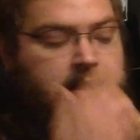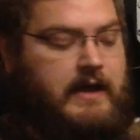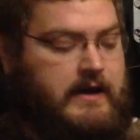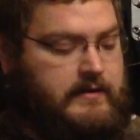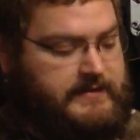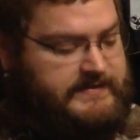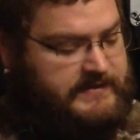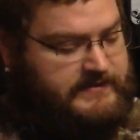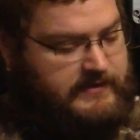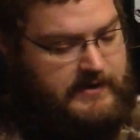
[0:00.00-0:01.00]
Um, this
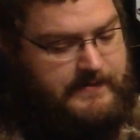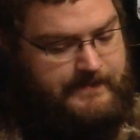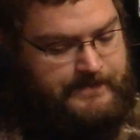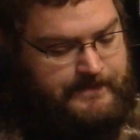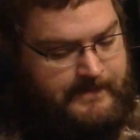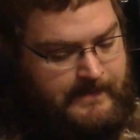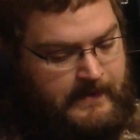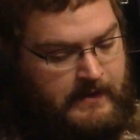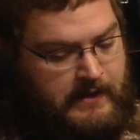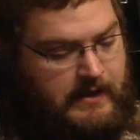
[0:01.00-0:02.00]
guitar
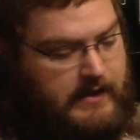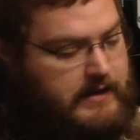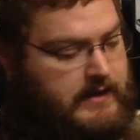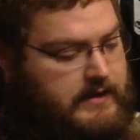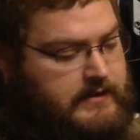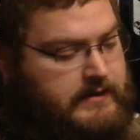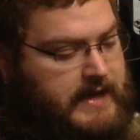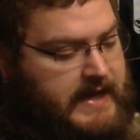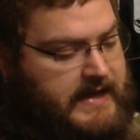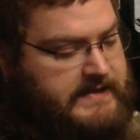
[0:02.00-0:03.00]
Uh,
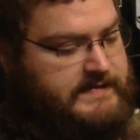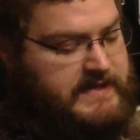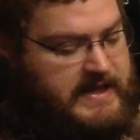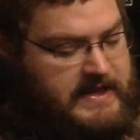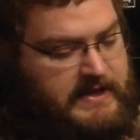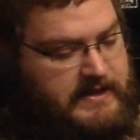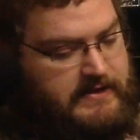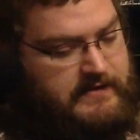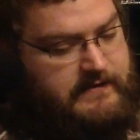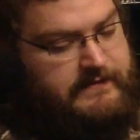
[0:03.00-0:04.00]
has a
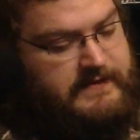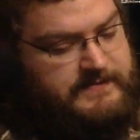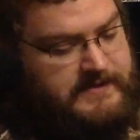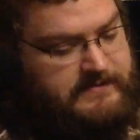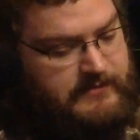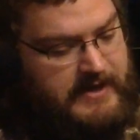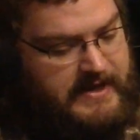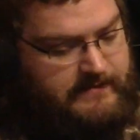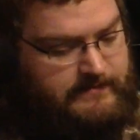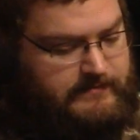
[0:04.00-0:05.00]
Fishman
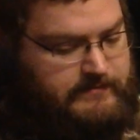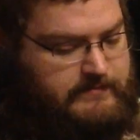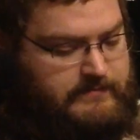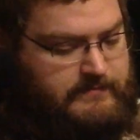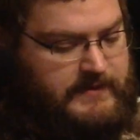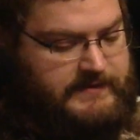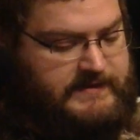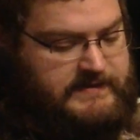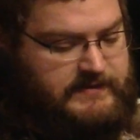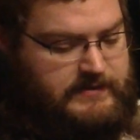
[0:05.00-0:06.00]
preamp built
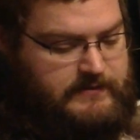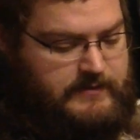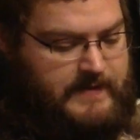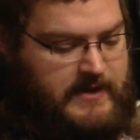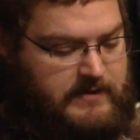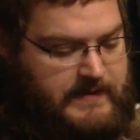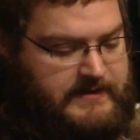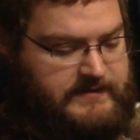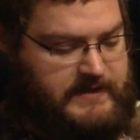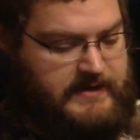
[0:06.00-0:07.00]
into it with a battery
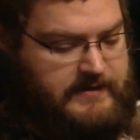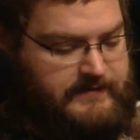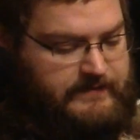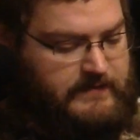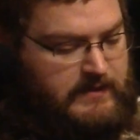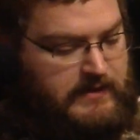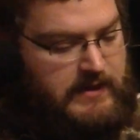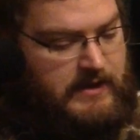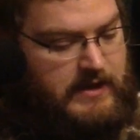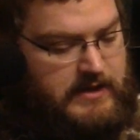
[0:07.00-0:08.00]
box right here.
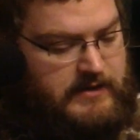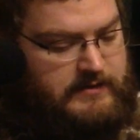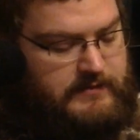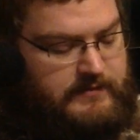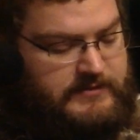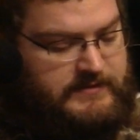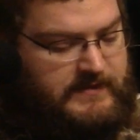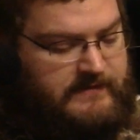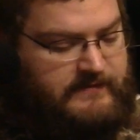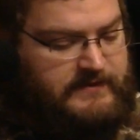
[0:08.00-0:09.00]
Uh, you push the
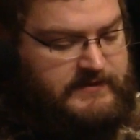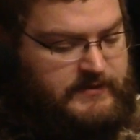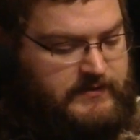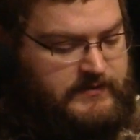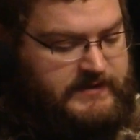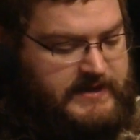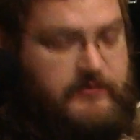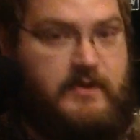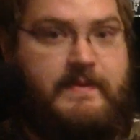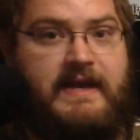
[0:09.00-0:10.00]
button for the tuner. It's got a
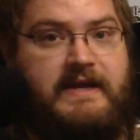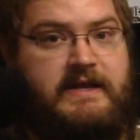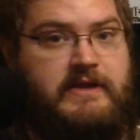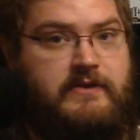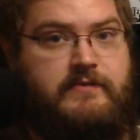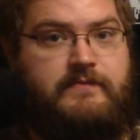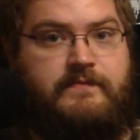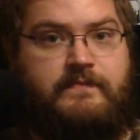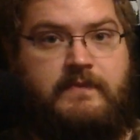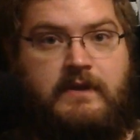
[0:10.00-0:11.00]
three-band E Q
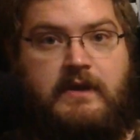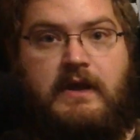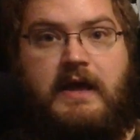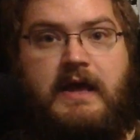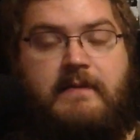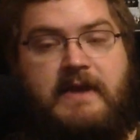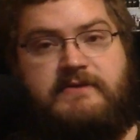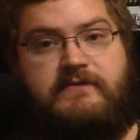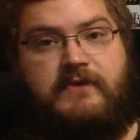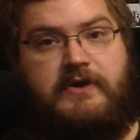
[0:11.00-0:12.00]
and a
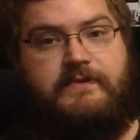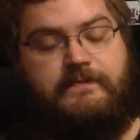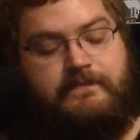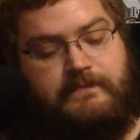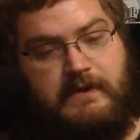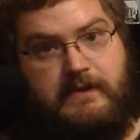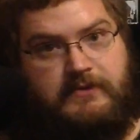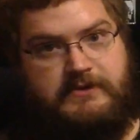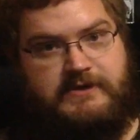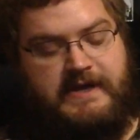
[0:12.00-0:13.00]
master volume
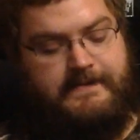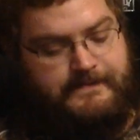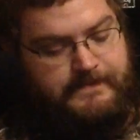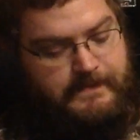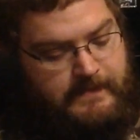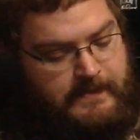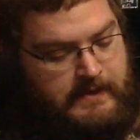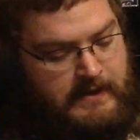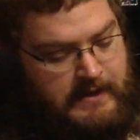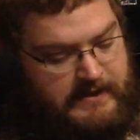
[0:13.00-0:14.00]
input jack.
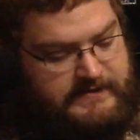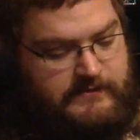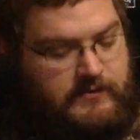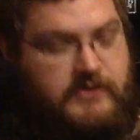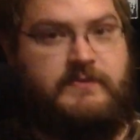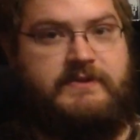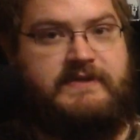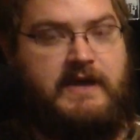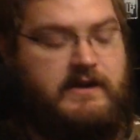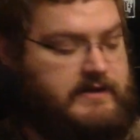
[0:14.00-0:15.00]
This is a rosewood
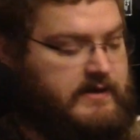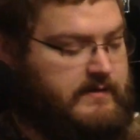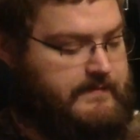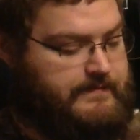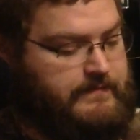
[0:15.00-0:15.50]
saddle here.